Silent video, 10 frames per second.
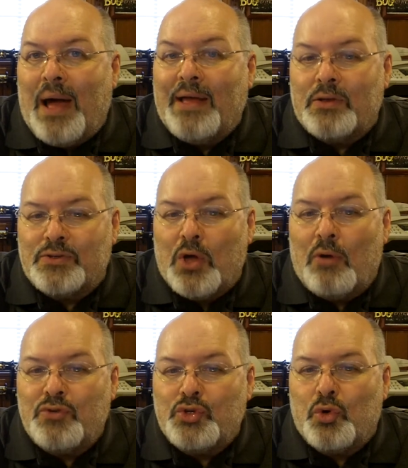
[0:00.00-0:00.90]
miles
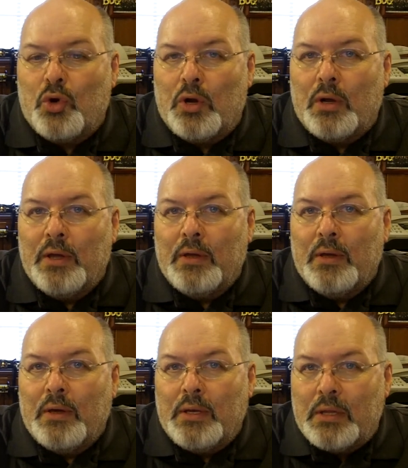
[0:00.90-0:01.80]
offshore
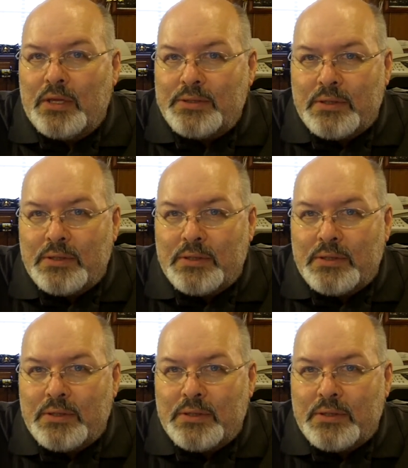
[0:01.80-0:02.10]
in less